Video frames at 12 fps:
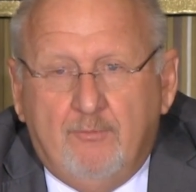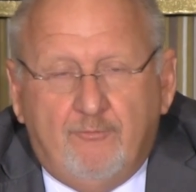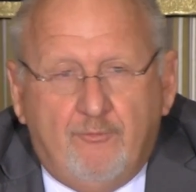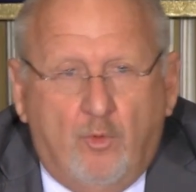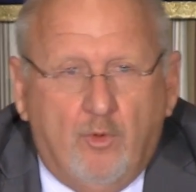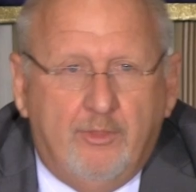
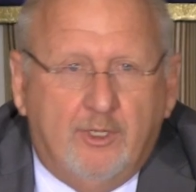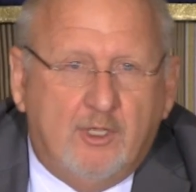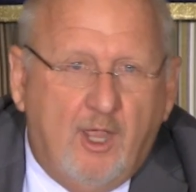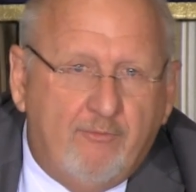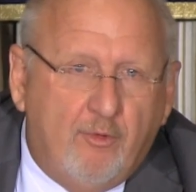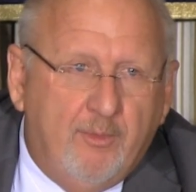for the
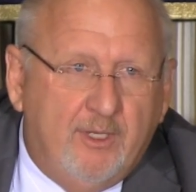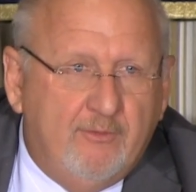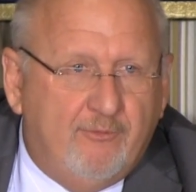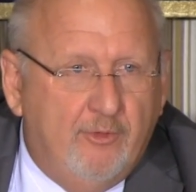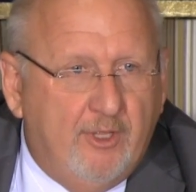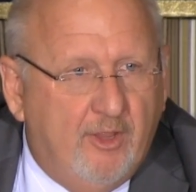
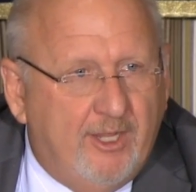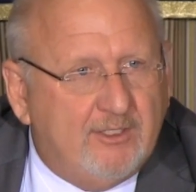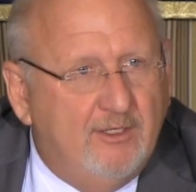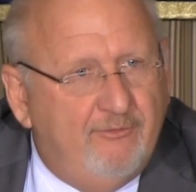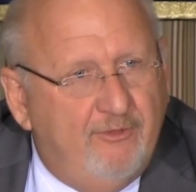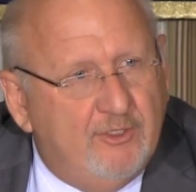government, for the
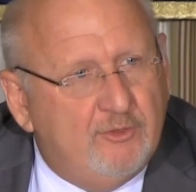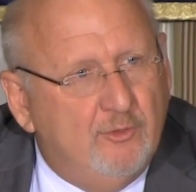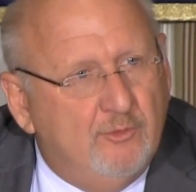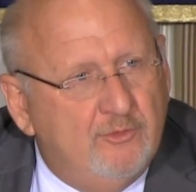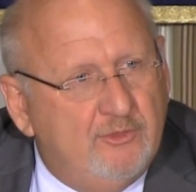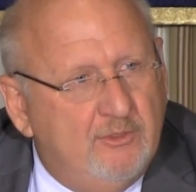elected
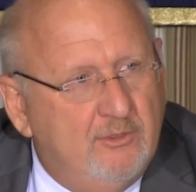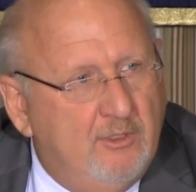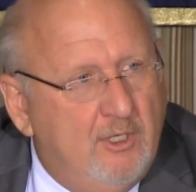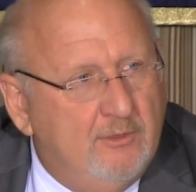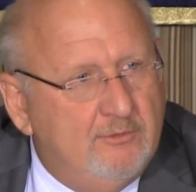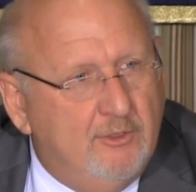officials,
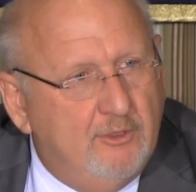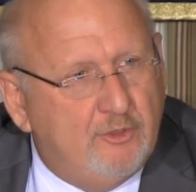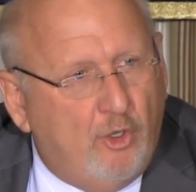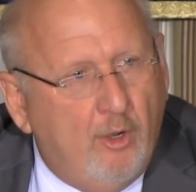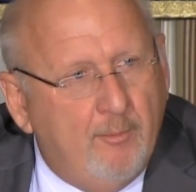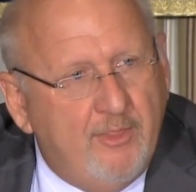to
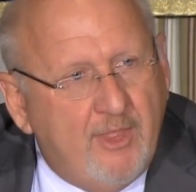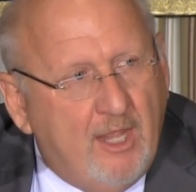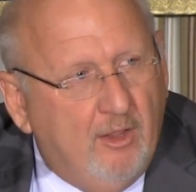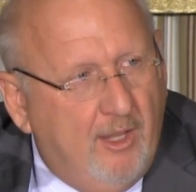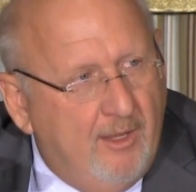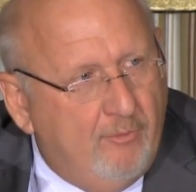determine
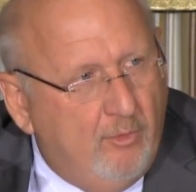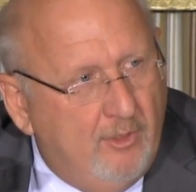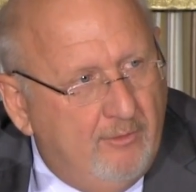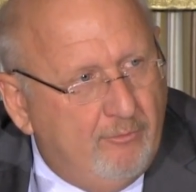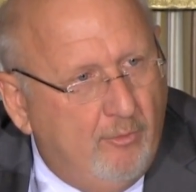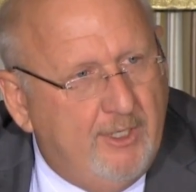that level
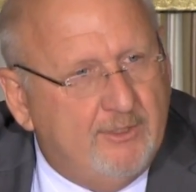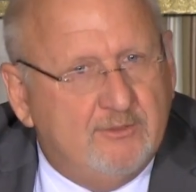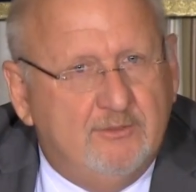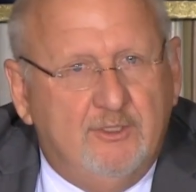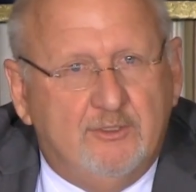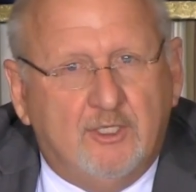of
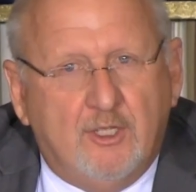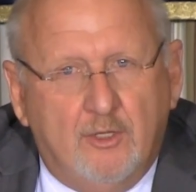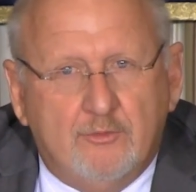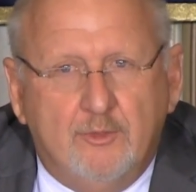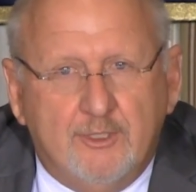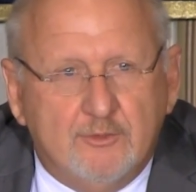risk that the
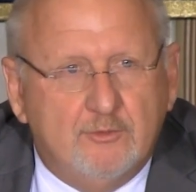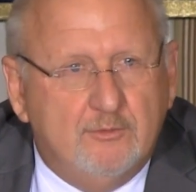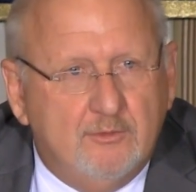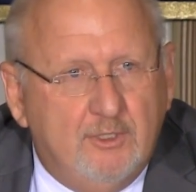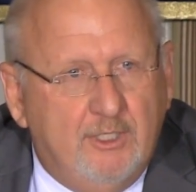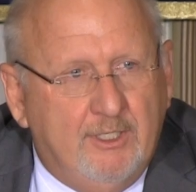country
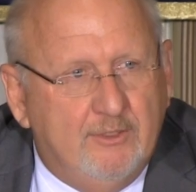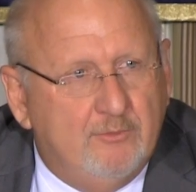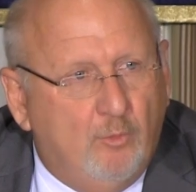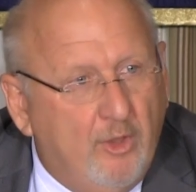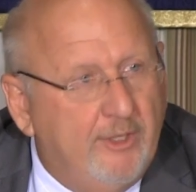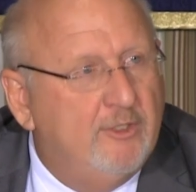
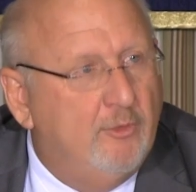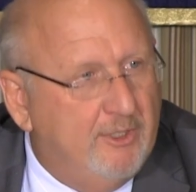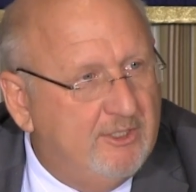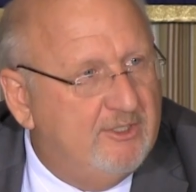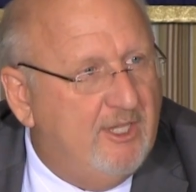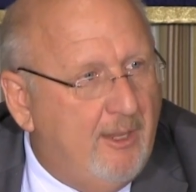is willing to
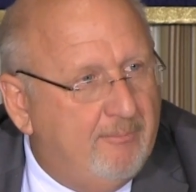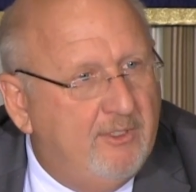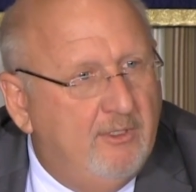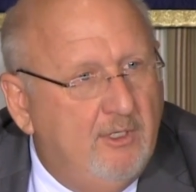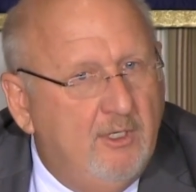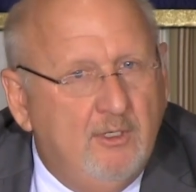
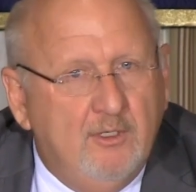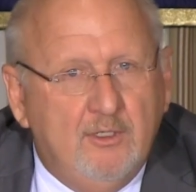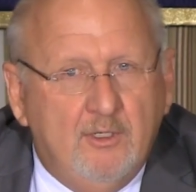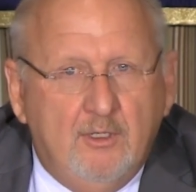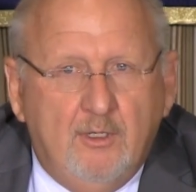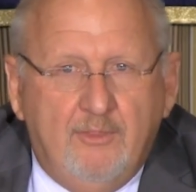accept.
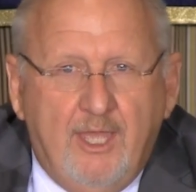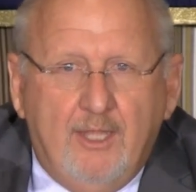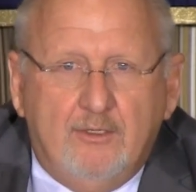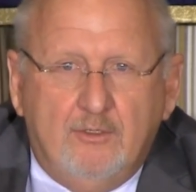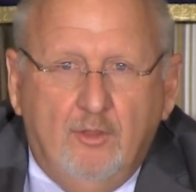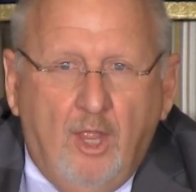
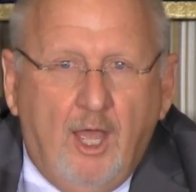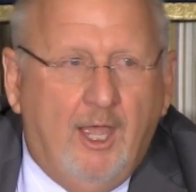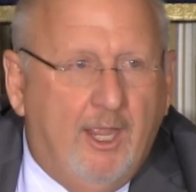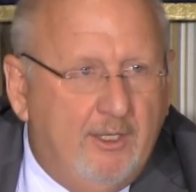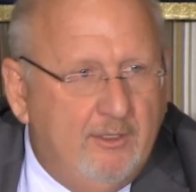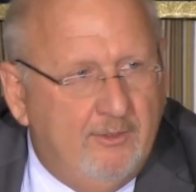That
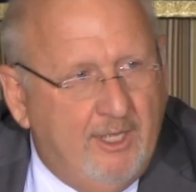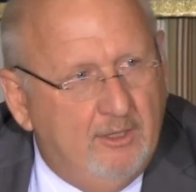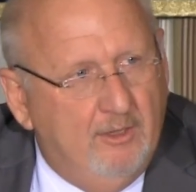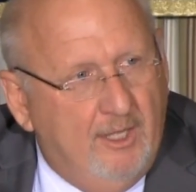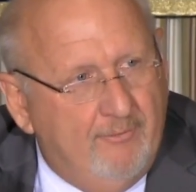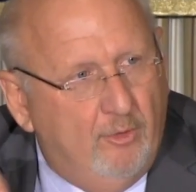line,
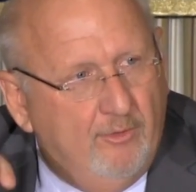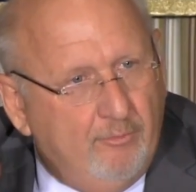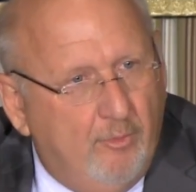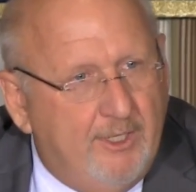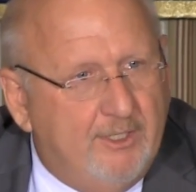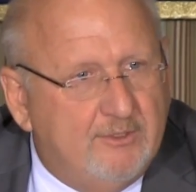that level of
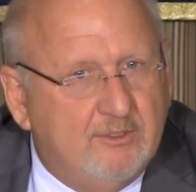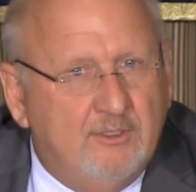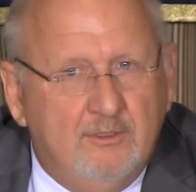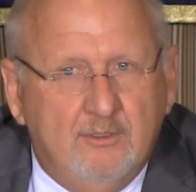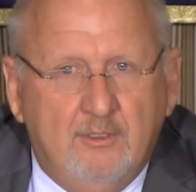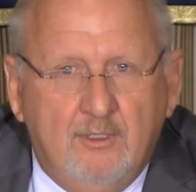risk,
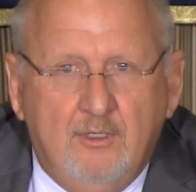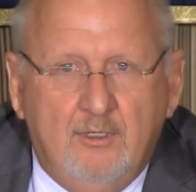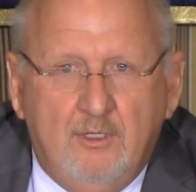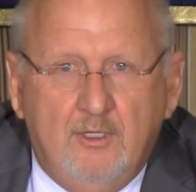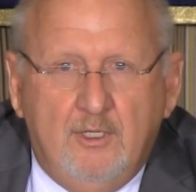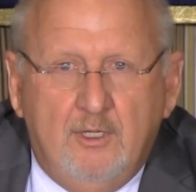
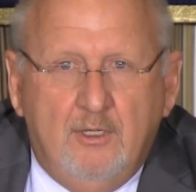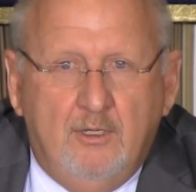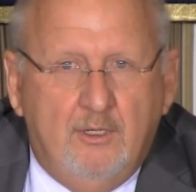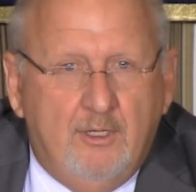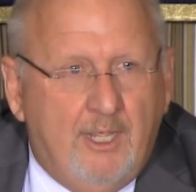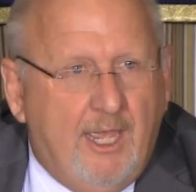
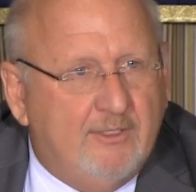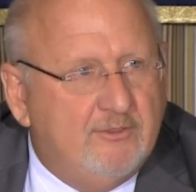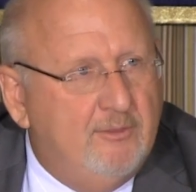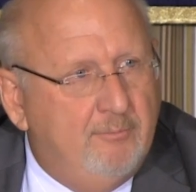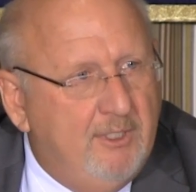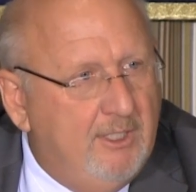has
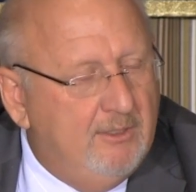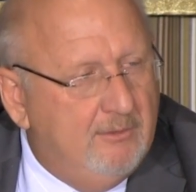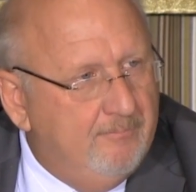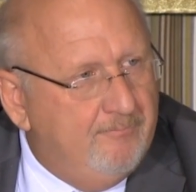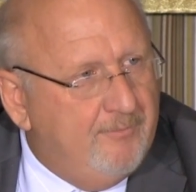to be